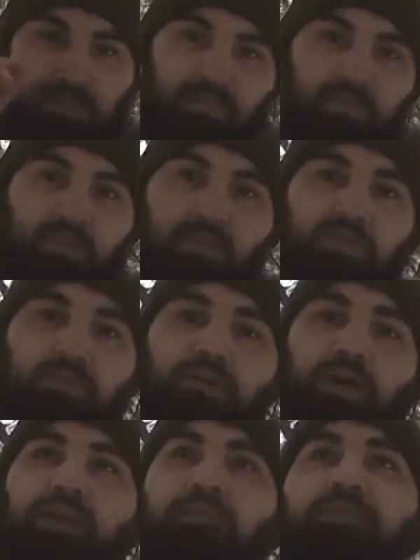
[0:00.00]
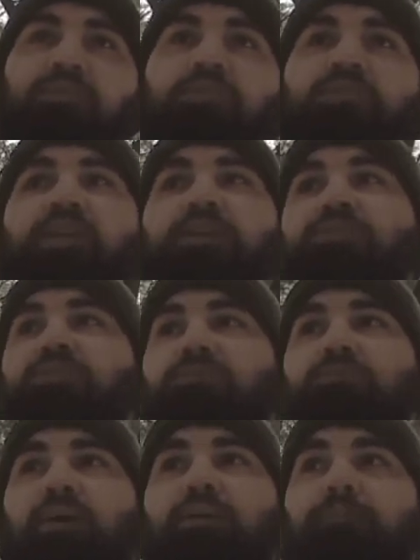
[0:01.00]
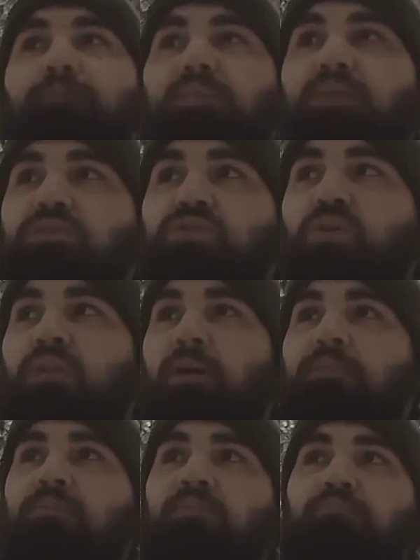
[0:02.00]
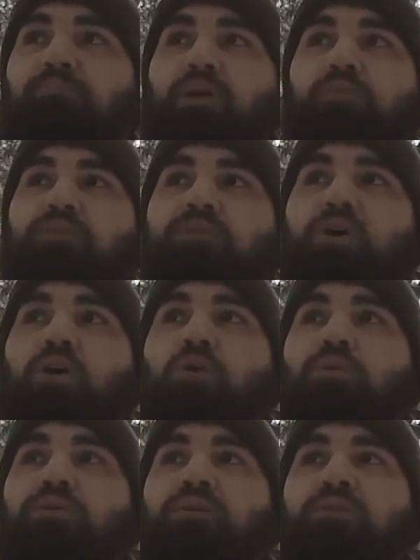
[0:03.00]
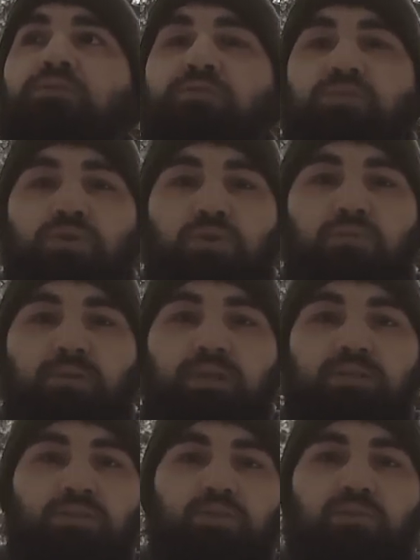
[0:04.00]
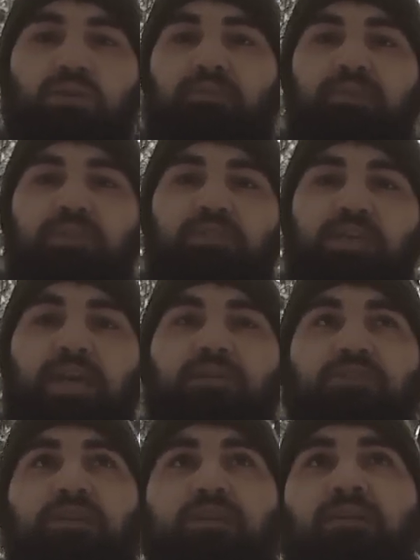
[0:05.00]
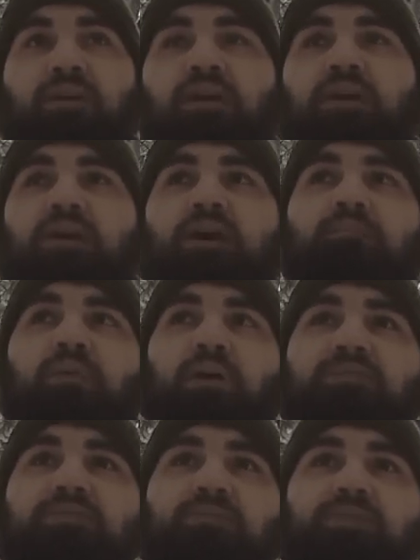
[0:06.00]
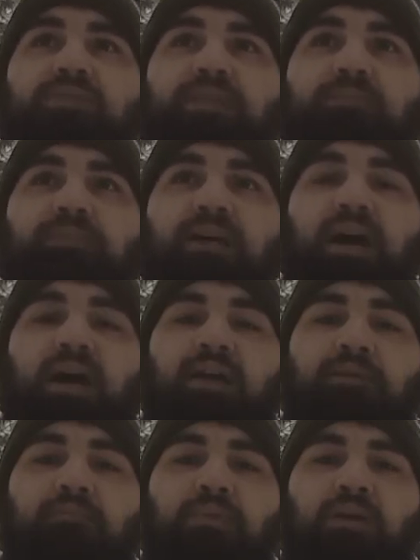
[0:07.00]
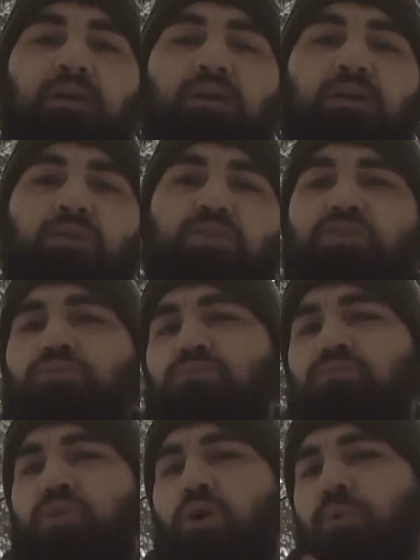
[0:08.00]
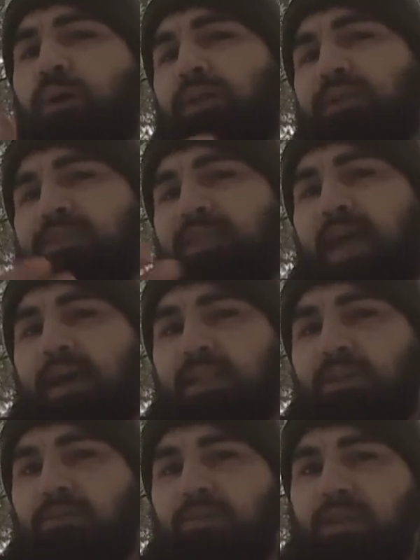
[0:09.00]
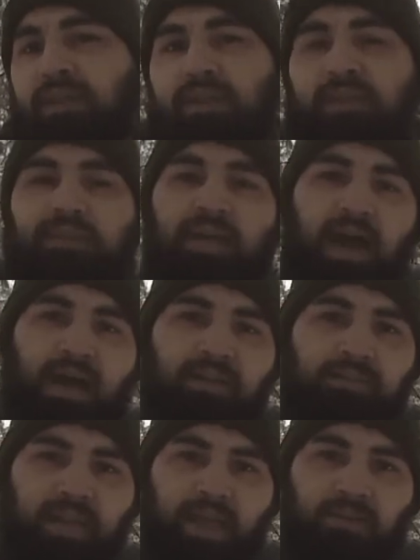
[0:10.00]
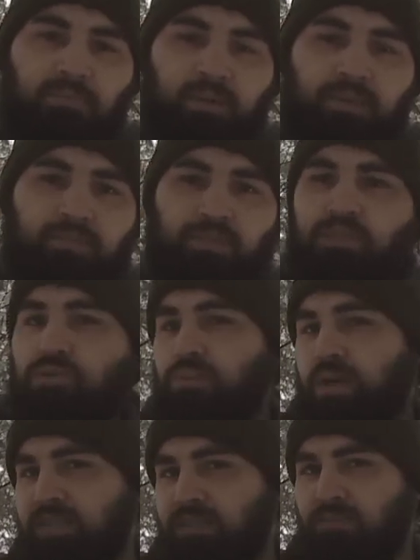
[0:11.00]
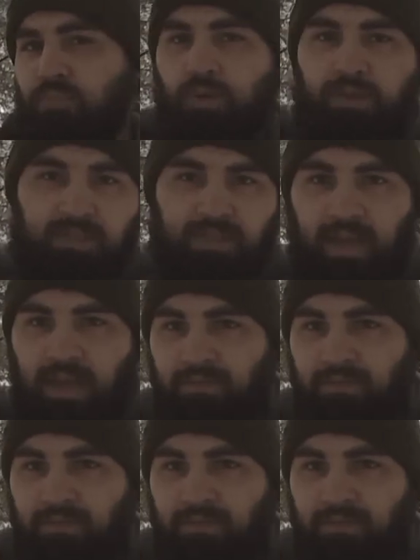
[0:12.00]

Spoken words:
This is the thing too, cutting vegetation, right? So a lot of people boast, oh, you can use your kukri to cut vegetation, but also at the same time, Do you know what exactly you're getting in contact with? Did you cut some poison